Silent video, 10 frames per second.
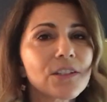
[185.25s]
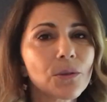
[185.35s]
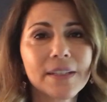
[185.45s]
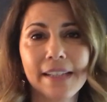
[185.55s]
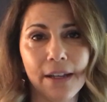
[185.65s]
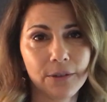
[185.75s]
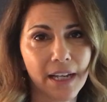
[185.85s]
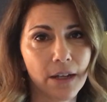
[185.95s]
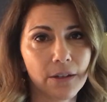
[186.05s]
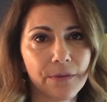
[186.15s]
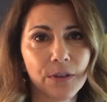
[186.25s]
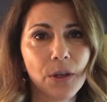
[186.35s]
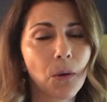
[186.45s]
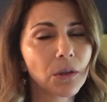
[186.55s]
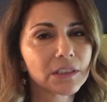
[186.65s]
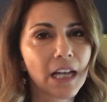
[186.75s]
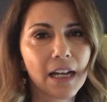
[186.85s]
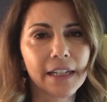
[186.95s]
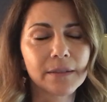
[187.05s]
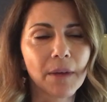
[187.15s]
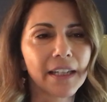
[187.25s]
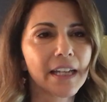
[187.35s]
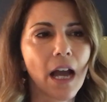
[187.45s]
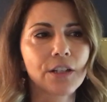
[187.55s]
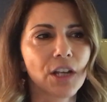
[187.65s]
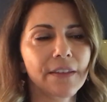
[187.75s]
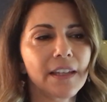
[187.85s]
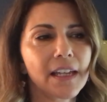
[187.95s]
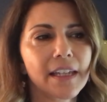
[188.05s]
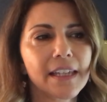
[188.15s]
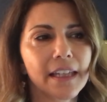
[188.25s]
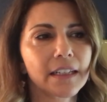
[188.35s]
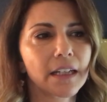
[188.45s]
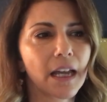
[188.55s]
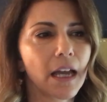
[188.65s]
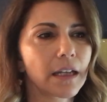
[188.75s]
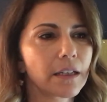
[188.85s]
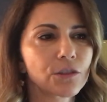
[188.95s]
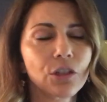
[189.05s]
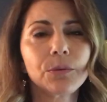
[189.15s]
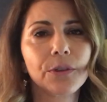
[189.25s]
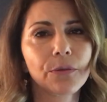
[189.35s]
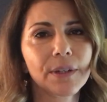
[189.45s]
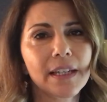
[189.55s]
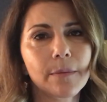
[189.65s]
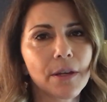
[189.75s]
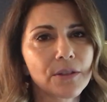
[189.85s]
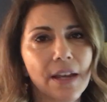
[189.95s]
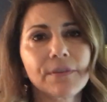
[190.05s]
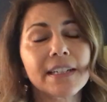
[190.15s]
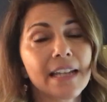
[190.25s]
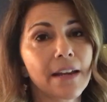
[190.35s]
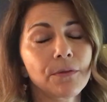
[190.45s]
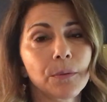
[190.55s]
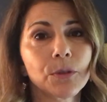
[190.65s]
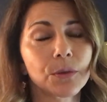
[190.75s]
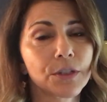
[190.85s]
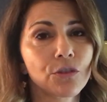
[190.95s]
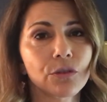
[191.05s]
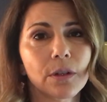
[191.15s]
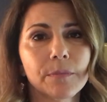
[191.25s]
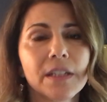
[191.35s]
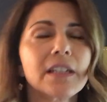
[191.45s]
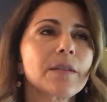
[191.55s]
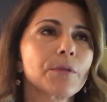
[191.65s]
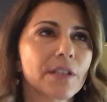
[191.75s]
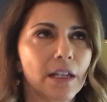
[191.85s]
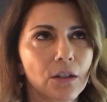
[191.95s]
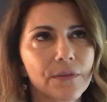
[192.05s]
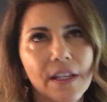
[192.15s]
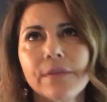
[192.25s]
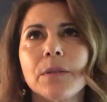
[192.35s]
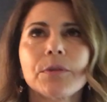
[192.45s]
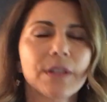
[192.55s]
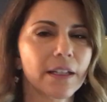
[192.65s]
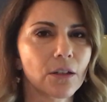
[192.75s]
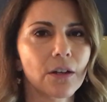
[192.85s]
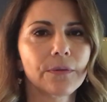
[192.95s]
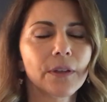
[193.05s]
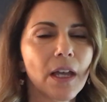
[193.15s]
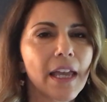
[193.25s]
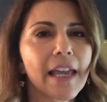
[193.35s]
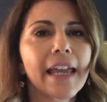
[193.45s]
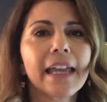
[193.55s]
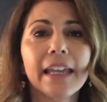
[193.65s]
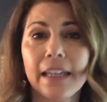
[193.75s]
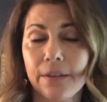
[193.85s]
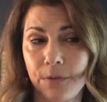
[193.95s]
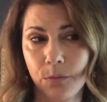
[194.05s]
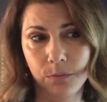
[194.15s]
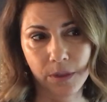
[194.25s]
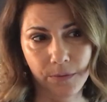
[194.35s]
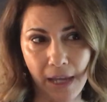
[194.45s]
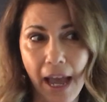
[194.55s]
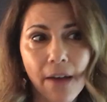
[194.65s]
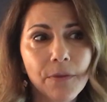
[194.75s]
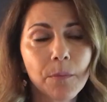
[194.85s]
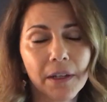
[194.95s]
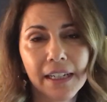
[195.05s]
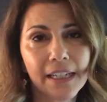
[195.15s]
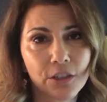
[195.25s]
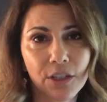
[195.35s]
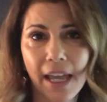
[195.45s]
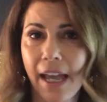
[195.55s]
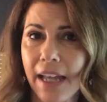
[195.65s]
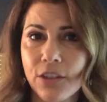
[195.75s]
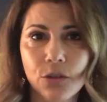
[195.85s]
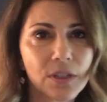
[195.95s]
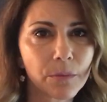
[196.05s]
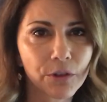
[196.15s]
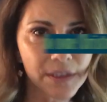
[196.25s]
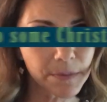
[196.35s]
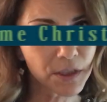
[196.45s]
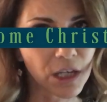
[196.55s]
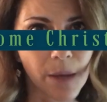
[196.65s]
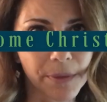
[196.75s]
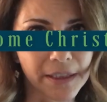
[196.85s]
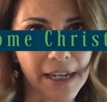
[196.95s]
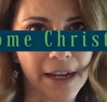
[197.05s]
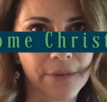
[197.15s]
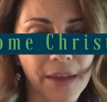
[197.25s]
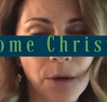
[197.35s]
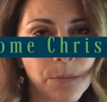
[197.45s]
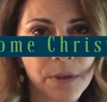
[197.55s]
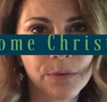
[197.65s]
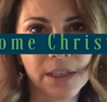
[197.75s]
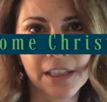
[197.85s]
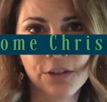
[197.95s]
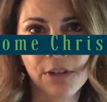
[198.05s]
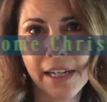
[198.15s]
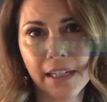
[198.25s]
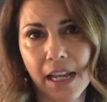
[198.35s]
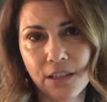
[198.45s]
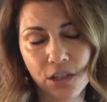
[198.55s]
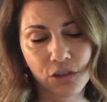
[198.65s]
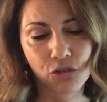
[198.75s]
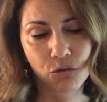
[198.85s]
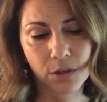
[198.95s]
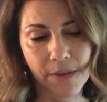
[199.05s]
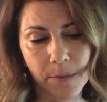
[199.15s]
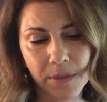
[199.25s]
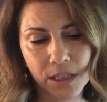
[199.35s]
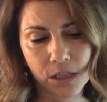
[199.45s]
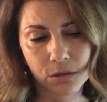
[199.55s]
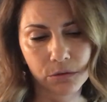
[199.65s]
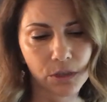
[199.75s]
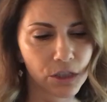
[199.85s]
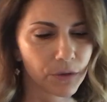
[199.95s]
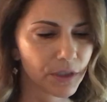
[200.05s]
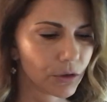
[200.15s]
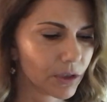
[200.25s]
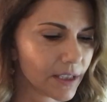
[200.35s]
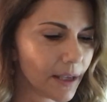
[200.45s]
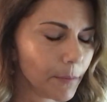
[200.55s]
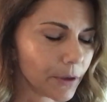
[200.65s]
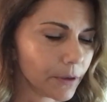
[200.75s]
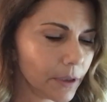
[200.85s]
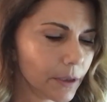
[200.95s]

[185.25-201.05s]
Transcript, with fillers: is on sale now. If you go online, my gosh, I think I get 2 or 3 emails every day from Nordstrom, 60% off, 70% off. If you have the money and you can, do some Christmas shopping now. That would be really great. And just store them until, you know, until December.